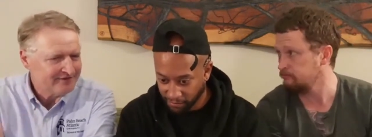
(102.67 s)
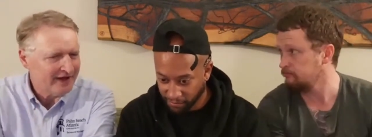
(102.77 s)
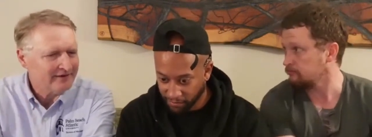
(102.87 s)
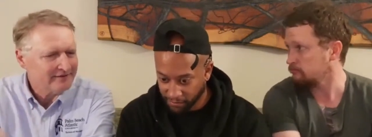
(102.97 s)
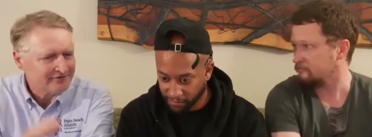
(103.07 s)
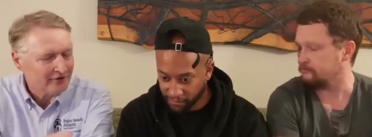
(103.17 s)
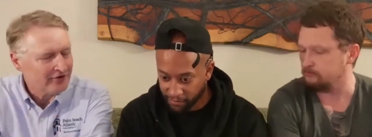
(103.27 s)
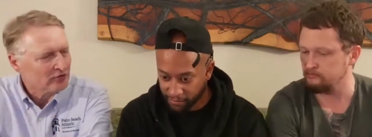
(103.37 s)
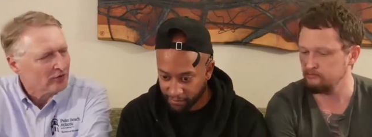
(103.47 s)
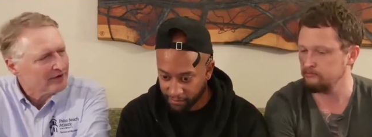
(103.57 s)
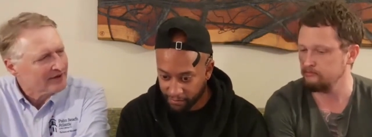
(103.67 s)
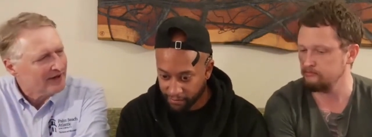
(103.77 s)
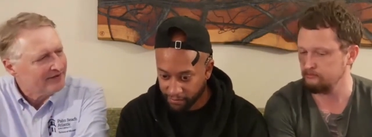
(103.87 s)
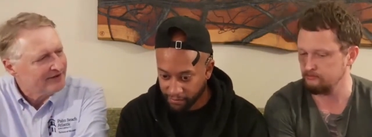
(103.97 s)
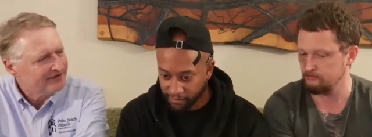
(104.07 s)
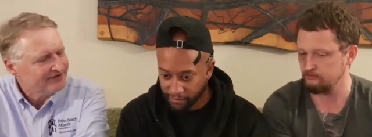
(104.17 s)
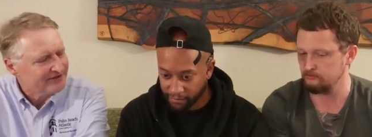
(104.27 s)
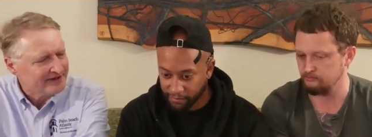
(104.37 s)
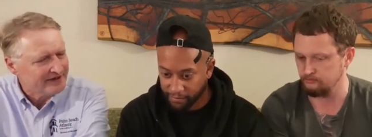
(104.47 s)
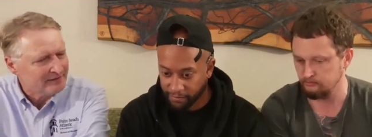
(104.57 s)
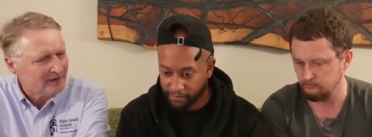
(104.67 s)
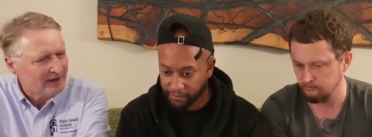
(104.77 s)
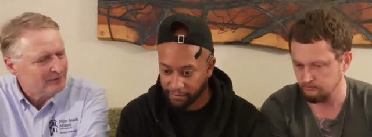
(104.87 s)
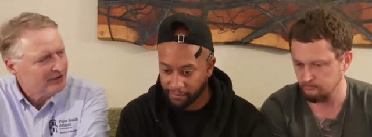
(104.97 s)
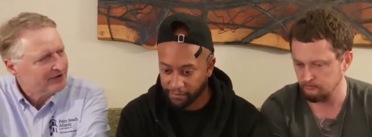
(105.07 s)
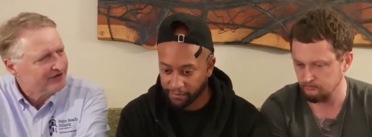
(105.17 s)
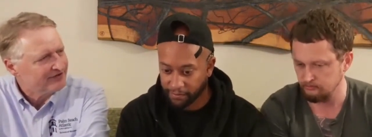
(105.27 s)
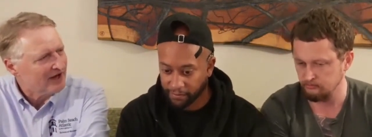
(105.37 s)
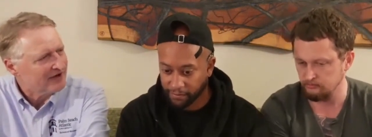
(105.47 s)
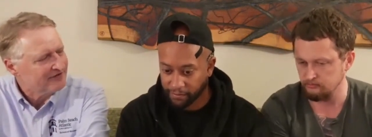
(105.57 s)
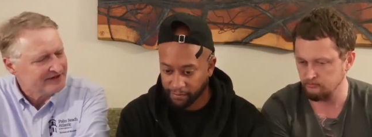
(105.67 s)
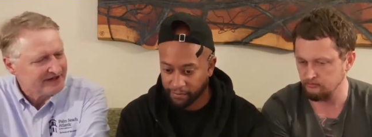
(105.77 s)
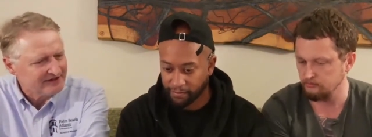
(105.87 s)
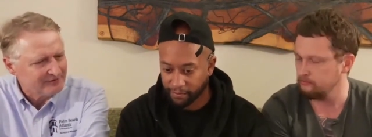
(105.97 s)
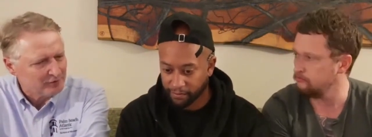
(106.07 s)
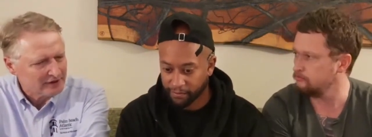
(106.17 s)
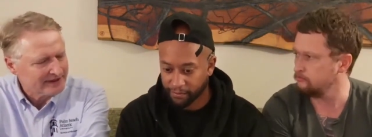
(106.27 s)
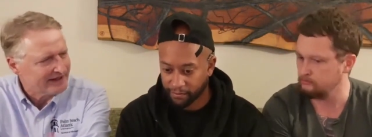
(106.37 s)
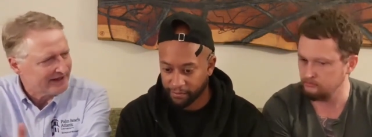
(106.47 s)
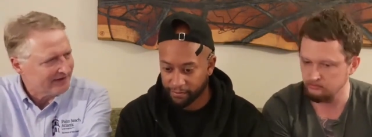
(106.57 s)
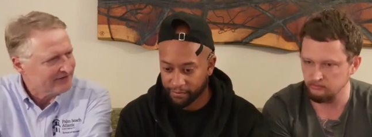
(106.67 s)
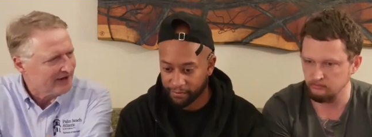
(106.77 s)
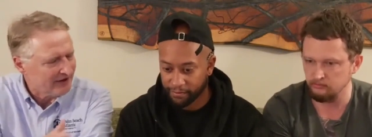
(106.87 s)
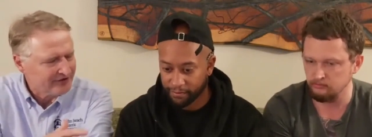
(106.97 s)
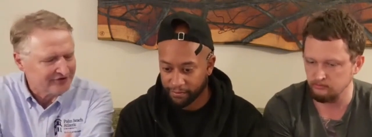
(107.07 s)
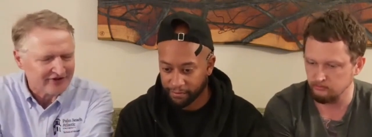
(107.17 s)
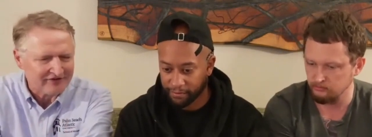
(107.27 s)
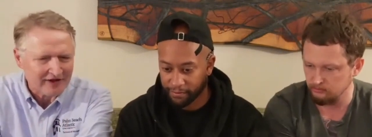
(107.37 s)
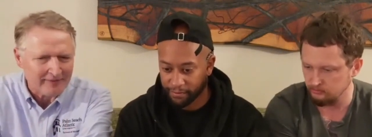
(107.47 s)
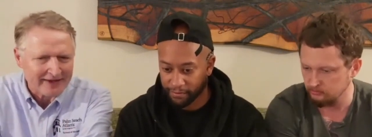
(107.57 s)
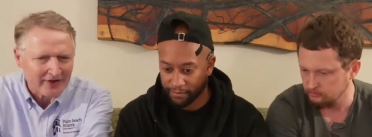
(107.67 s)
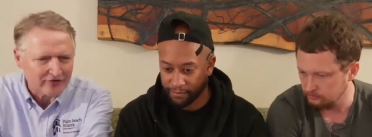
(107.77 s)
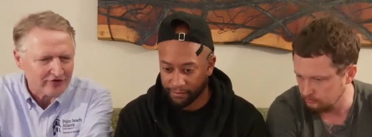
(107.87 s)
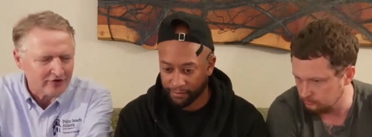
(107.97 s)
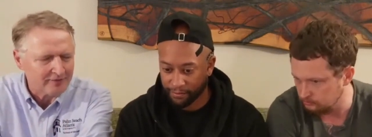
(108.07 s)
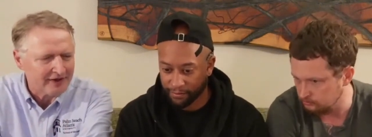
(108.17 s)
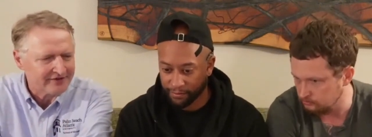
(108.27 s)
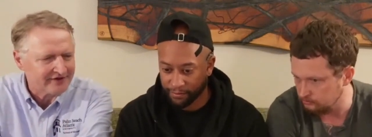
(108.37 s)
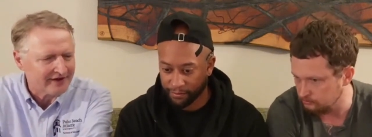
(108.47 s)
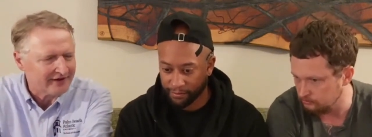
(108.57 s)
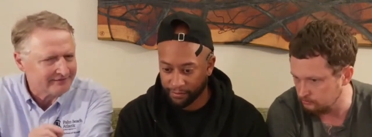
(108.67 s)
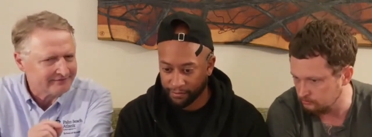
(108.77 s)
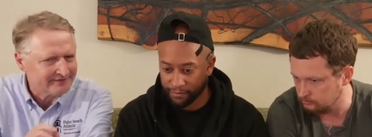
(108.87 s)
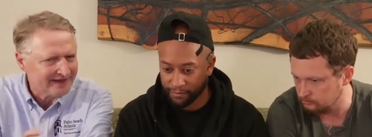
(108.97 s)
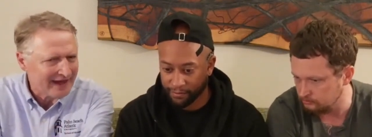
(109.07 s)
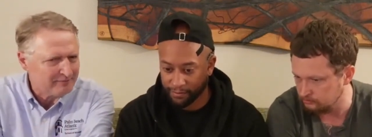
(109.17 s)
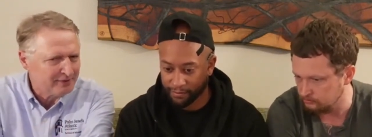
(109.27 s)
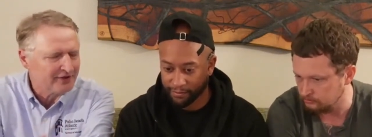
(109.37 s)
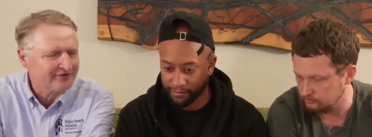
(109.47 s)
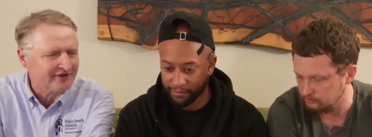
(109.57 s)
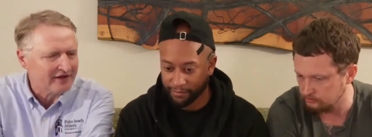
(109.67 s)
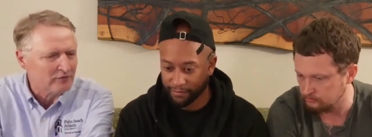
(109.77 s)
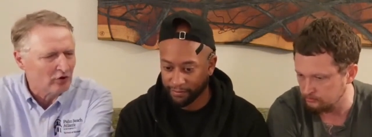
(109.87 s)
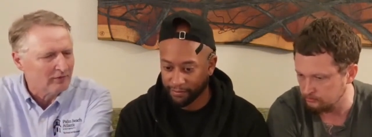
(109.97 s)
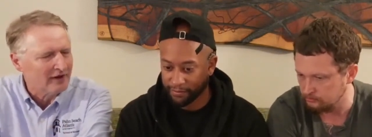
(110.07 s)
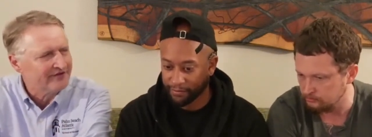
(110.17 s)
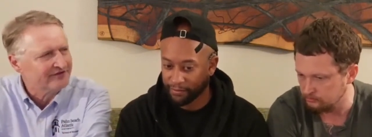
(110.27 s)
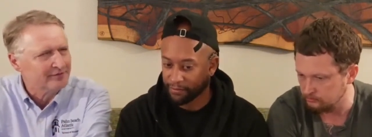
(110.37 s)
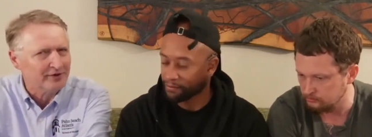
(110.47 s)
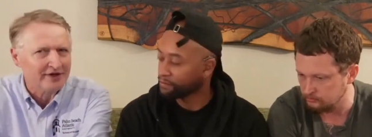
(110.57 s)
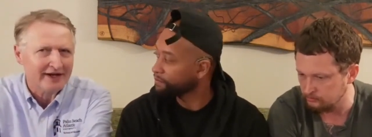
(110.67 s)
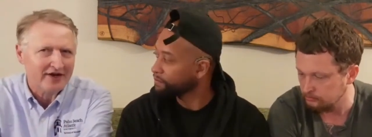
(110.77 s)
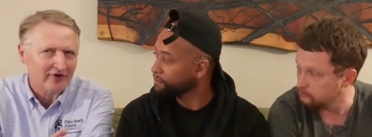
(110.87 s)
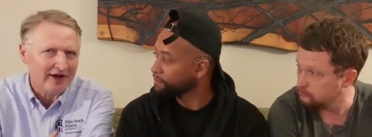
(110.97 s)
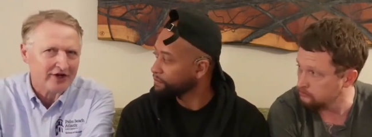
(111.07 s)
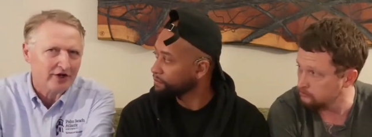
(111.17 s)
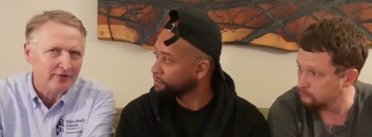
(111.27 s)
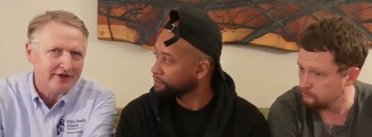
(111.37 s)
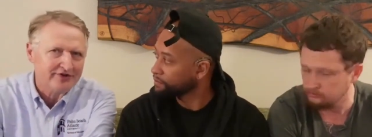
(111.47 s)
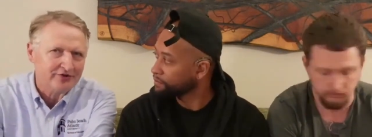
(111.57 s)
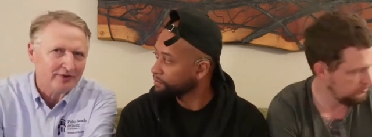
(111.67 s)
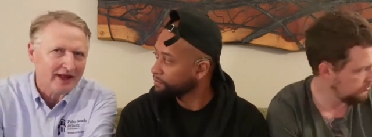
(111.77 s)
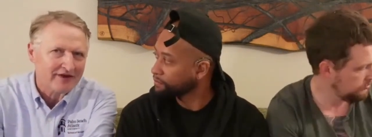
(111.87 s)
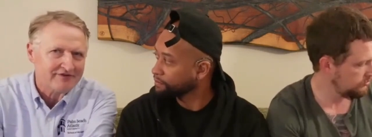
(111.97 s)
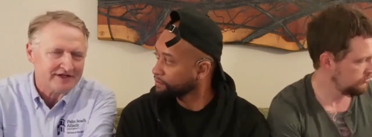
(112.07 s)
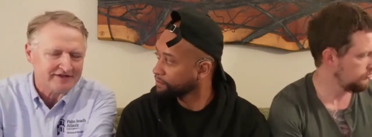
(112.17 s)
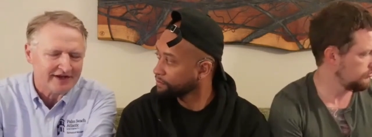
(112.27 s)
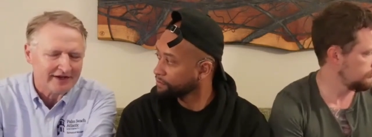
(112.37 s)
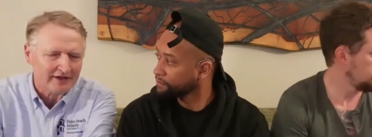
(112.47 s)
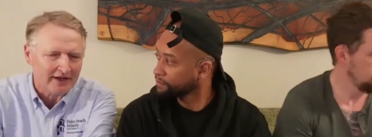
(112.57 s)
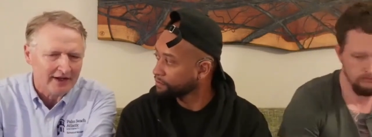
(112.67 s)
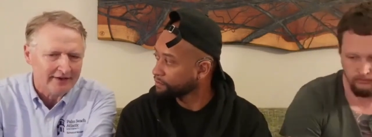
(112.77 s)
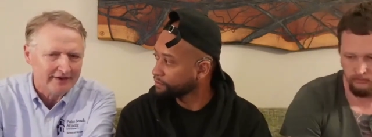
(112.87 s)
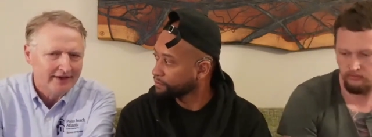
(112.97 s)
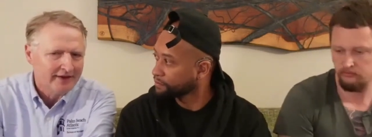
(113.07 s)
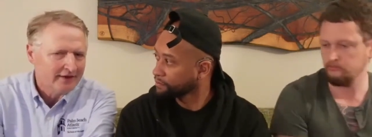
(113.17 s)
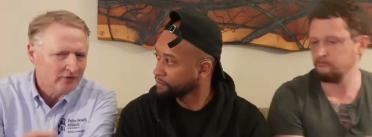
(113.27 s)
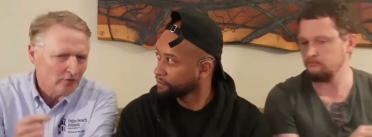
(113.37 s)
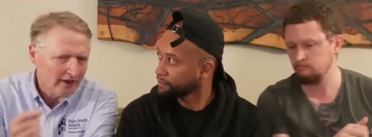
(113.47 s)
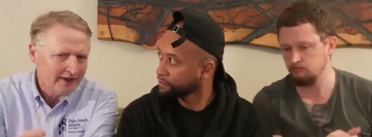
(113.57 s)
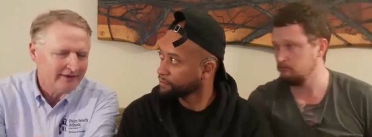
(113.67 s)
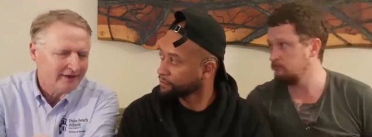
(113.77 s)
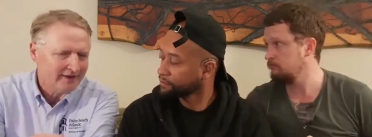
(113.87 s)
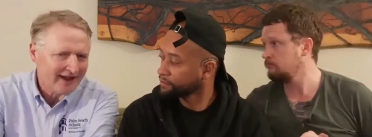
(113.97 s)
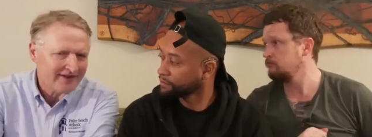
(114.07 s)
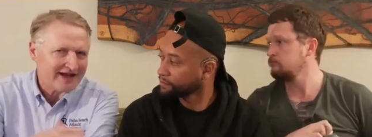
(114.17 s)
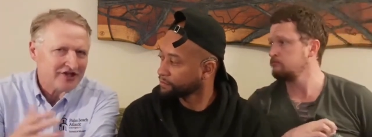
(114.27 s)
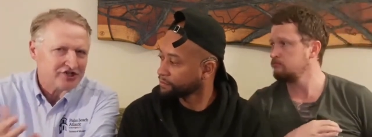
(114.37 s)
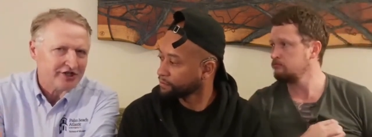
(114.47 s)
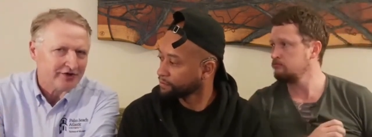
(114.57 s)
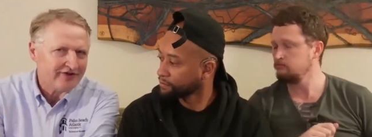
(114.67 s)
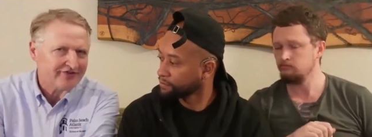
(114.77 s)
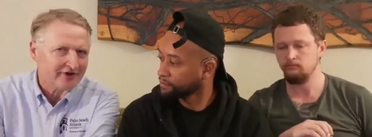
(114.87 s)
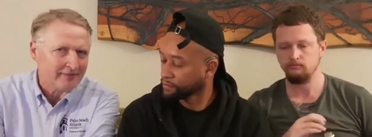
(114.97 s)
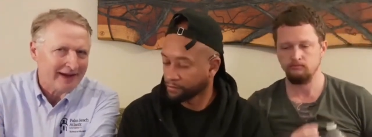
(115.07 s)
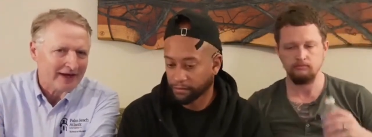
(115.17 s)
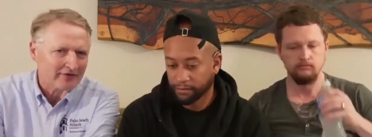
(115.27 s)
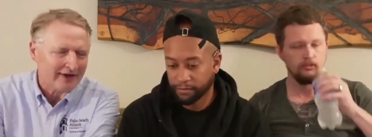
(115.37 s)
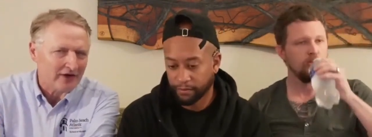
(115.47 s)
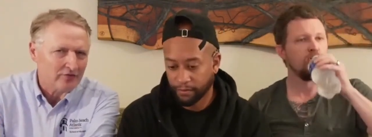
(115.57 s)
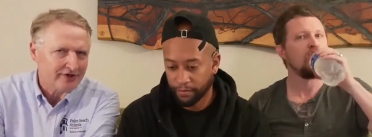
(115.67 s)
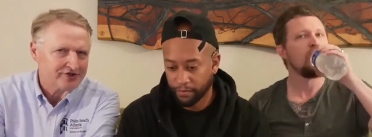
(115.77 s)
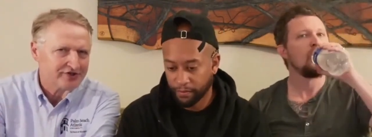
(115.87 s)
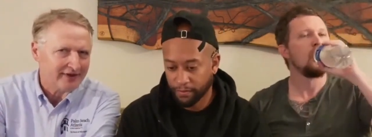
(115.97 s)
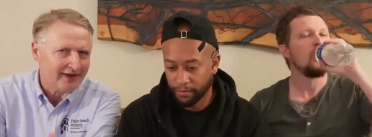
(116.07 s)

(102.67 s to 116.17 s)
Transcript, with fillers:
Speaker 1: done further work on this in my book, Is God a Vindictive Bully? And I've got other stuff coming out too, but uh, that builds on the Moral Monster book. And I try to go into a lot of detail on one, a lot of the ancient Near Eastern background, which